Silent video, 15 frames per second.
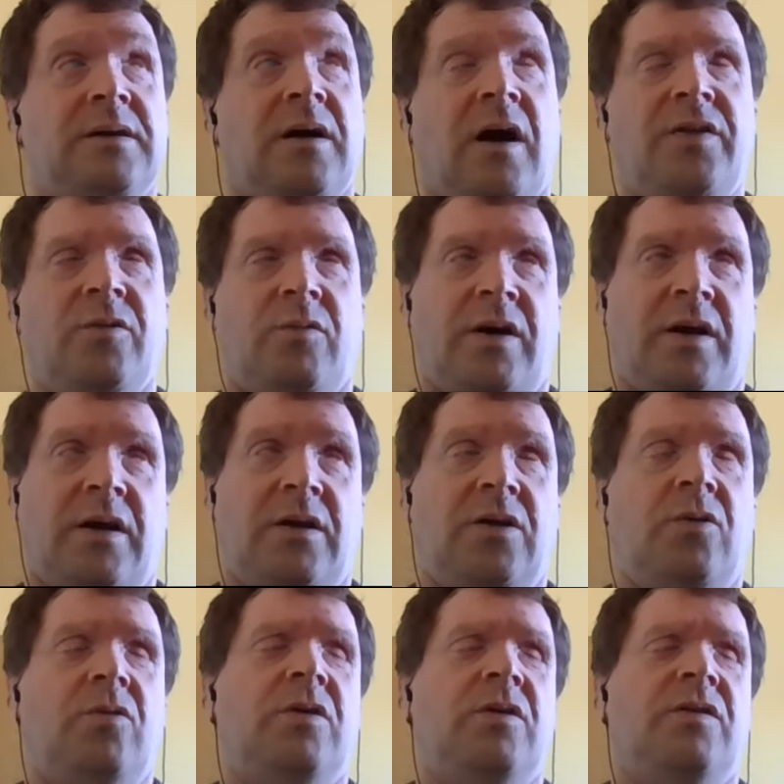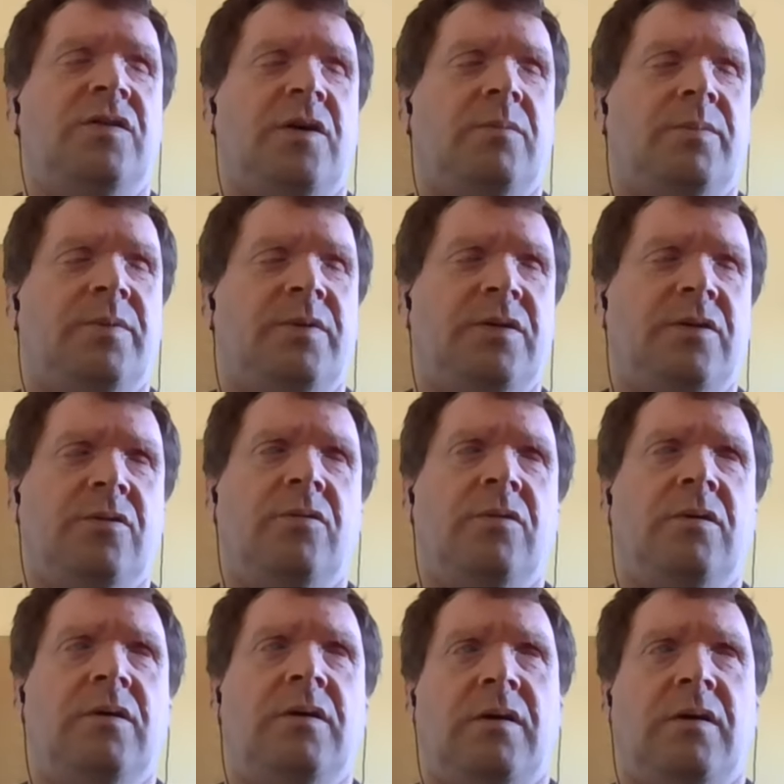Either way, you can jump to